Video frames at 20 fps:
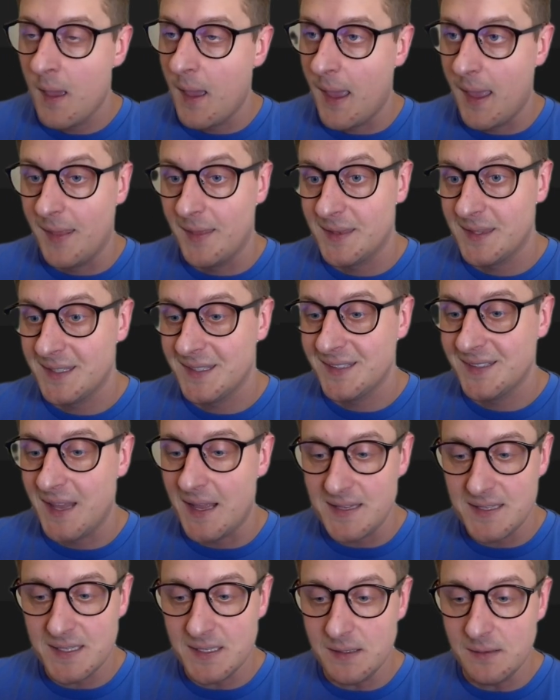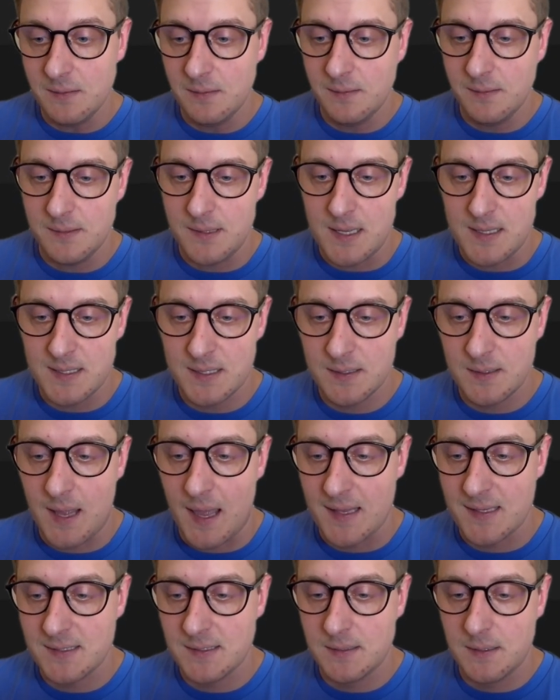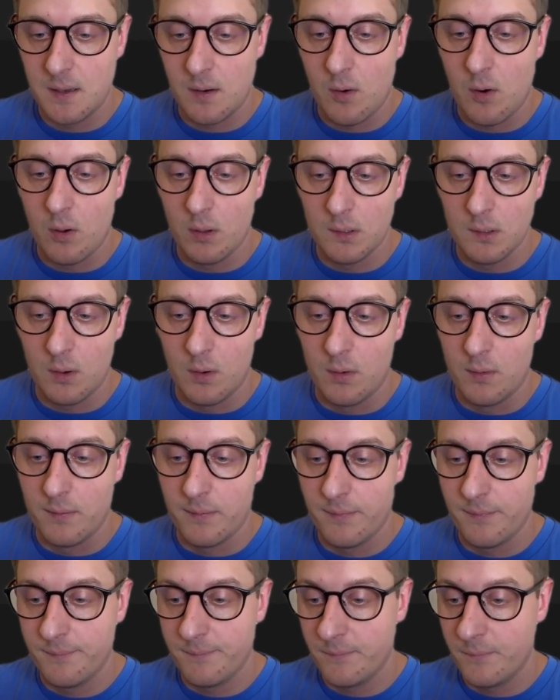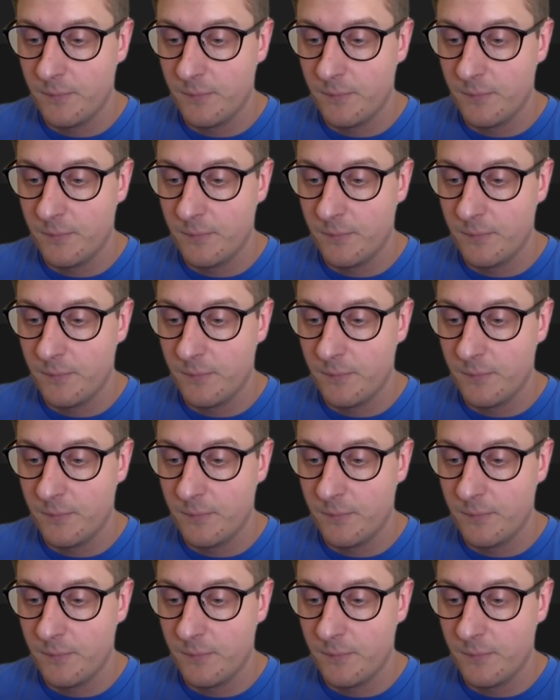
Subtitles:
And that's it. That's the goal of